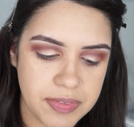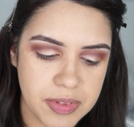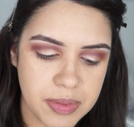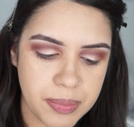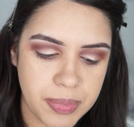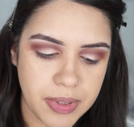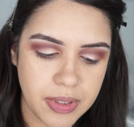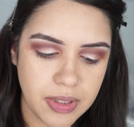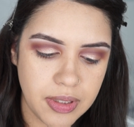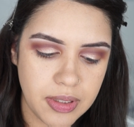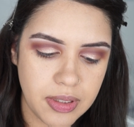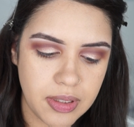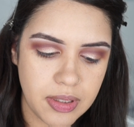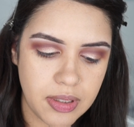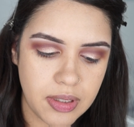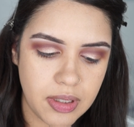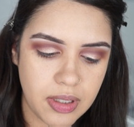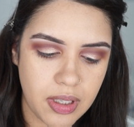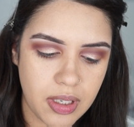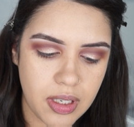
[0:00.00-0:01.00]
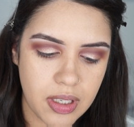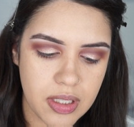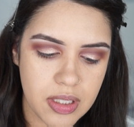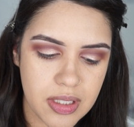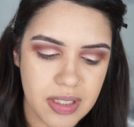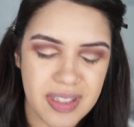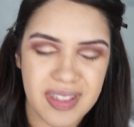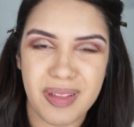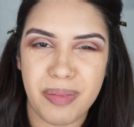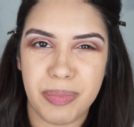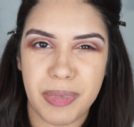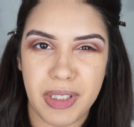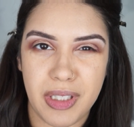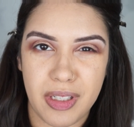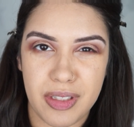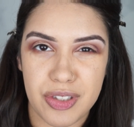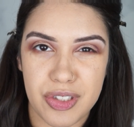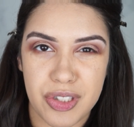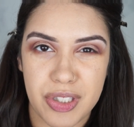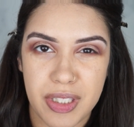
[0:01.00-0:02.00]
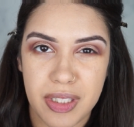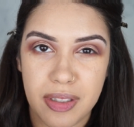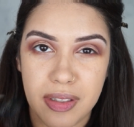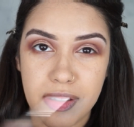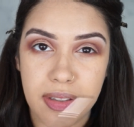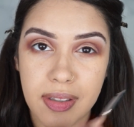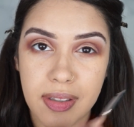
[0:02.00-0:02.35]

to put something under it.